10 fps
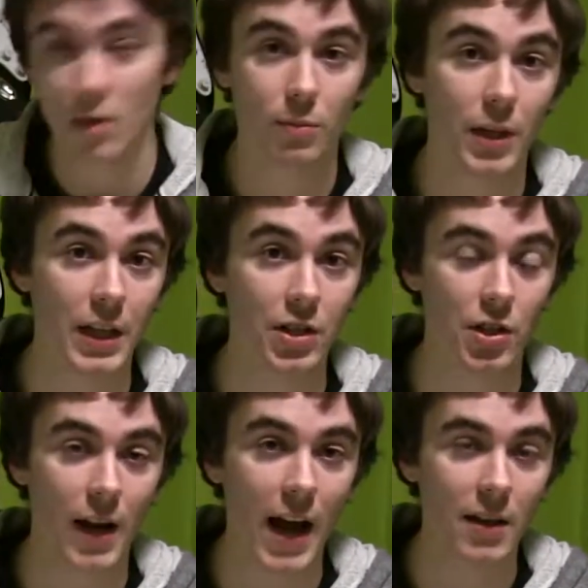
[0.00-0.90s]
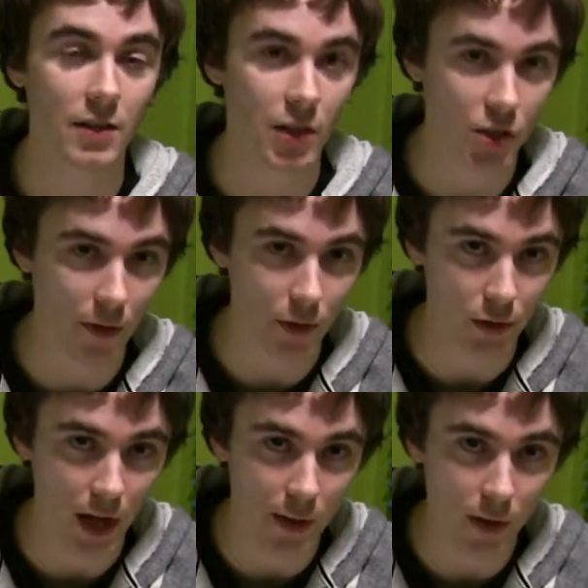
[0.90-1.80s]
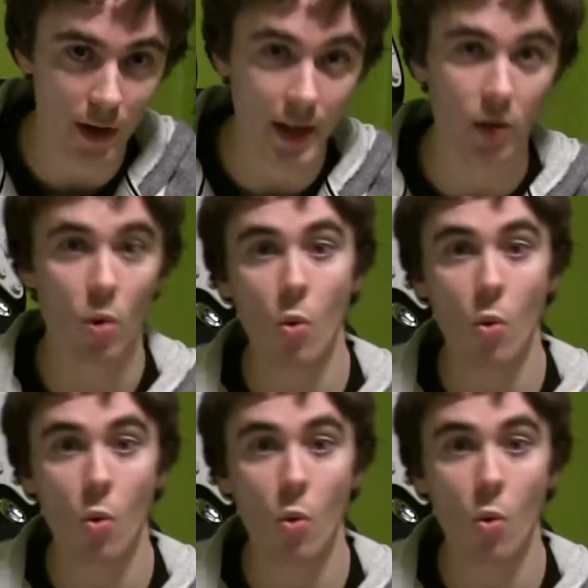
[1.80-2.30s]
put it into your hand, then shuffle your library,